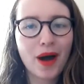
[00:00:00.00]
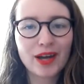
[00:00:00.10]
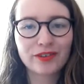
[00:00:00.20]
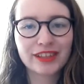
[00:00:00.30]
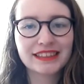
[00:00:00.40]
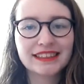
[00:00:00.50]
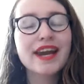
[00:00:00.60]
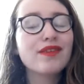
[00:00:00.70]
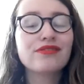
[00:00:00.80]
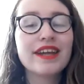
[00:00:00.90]
pirates. I
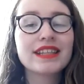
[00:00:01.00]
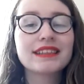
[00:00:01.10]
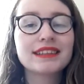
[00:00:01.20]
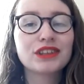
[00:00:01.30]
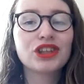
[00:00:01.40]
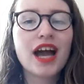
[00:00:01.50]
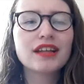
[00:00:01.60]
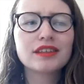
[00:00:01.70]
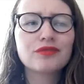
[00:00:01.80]
never read this as a child.